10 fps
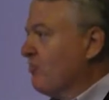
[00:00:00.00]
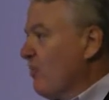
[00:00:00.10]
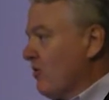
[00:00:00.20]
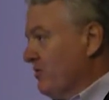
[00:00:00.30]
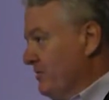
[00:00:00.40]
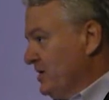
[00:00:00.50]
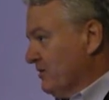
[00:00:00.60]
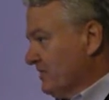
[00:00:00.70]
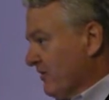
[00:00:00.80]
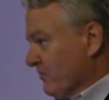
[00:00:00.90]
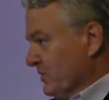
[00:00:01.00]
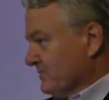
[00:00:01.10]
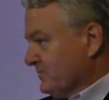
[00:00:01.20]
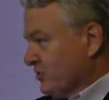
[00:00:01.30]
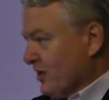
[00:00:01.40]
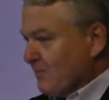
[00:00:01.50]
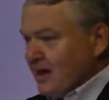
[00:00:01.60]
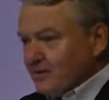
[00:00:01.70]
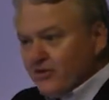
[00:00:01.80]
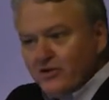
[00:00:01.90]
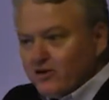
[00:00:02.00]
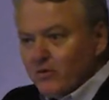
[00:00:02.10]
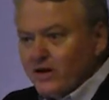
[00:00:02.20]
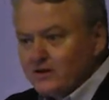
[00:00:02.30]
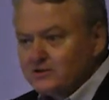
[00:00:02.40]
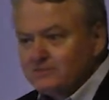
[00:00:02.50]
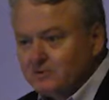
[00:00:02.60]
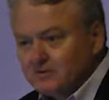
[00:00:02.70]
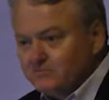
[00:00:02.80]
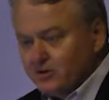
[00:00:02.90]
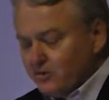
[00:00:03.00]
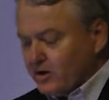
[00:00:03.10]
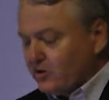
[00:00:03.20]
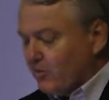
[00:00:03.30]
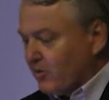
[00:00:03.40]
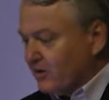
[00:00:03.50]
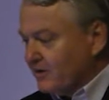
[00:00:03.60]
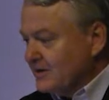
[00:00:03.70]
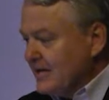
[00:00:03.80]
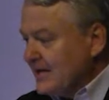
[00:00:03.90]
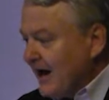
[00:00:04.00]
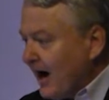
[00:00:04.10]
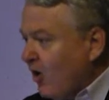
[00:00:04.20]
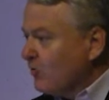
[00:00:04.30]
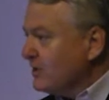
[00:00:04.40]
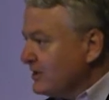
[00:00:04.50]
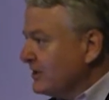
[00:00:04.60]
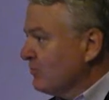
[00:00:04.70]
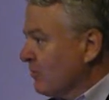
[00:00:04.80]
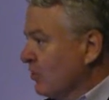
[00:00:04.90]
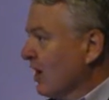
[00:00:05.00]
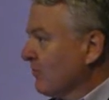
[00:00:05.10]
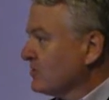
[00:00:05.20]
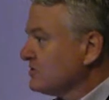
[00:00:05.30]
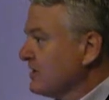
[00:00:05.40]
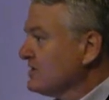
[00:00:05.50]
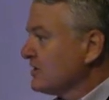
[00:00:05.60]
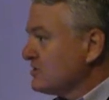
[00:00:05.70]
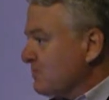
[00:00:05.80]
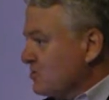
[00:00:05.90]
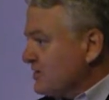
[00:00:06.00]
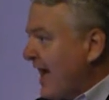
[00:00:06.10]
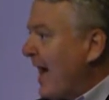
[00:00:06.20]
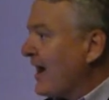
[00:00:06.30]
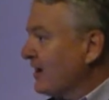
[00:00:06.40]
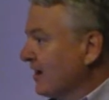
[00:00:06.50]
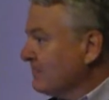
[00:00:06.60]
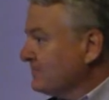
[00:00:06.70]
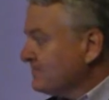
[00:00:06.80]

part of, it, of government, you know, I'm not in the theoretics, the theoretical part of it. I only deal with numbers, things that are supposed to add up.